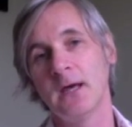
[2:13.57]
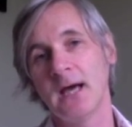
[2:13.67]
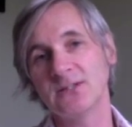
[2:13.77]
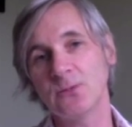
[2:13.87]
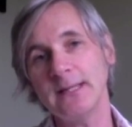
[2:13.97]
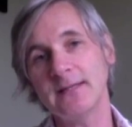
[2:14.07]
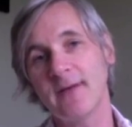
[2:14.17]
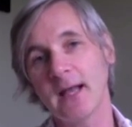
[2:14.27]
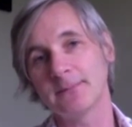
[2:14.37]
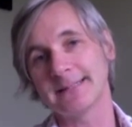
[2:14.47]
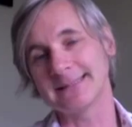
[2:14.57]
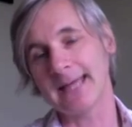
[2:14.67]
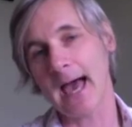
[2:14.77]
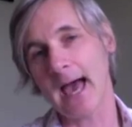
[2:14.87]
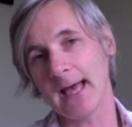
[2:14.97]
And so we developed a
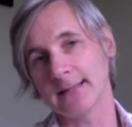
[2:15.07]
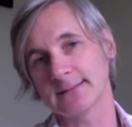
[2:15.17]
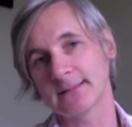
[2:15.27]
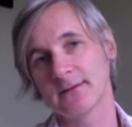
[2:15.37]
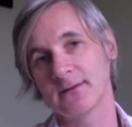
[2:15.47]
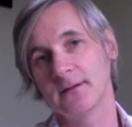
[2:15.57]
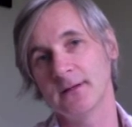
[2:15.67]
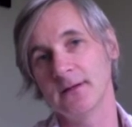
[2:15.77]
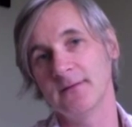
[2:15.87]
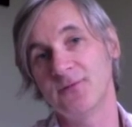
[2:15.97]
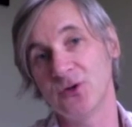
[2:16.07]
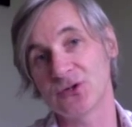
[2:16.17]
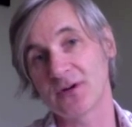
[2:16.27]
task, the future